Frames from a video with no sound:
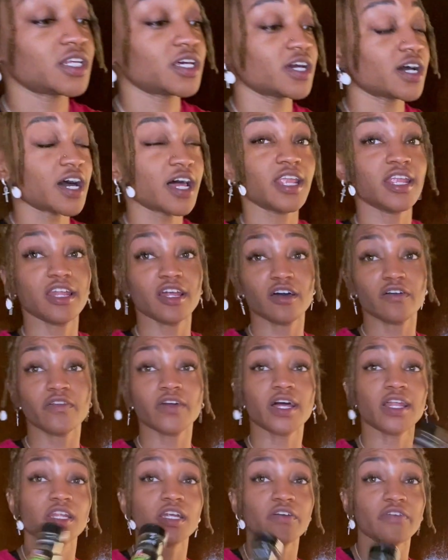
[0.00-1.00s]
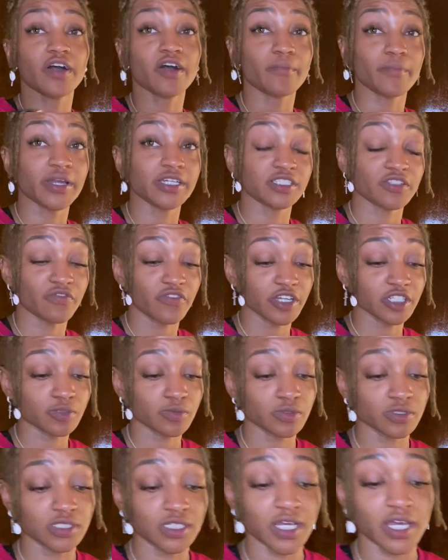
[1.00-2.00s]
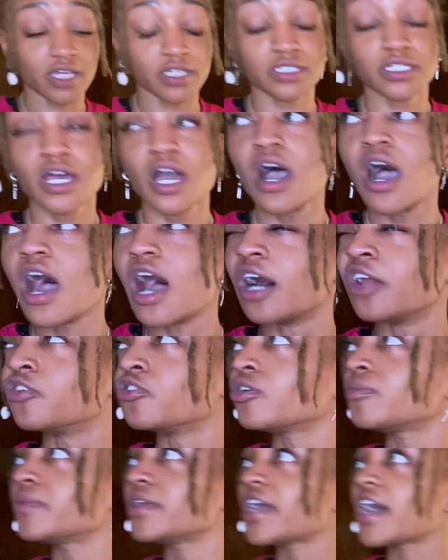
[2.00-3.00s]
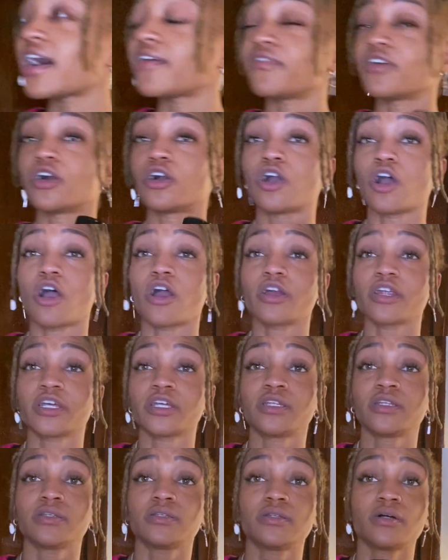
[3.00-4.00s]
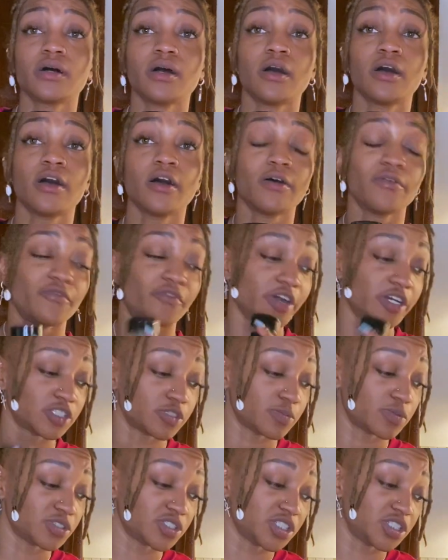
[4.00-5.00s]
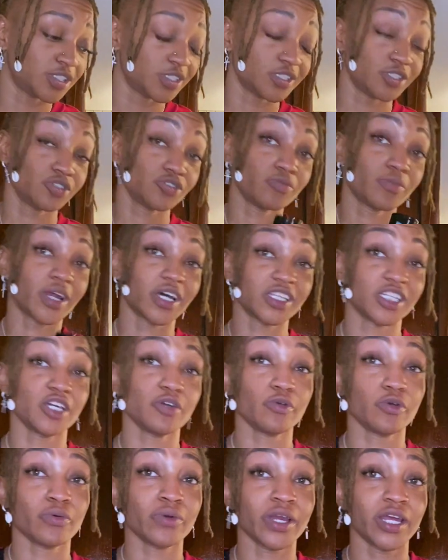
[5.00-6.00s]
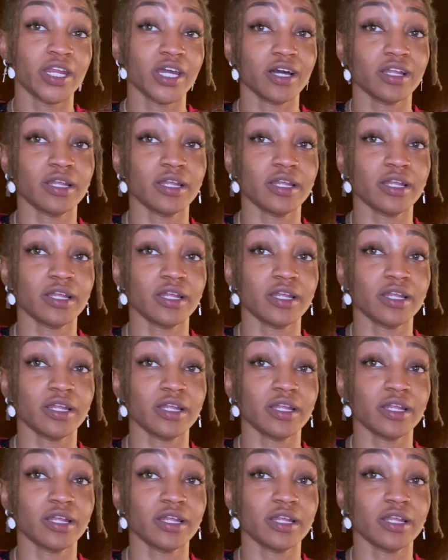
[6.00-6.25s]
I love it. I love how it makes the vegetables taste. I normally have a garden vegetable seasoning too, but I think we ran out.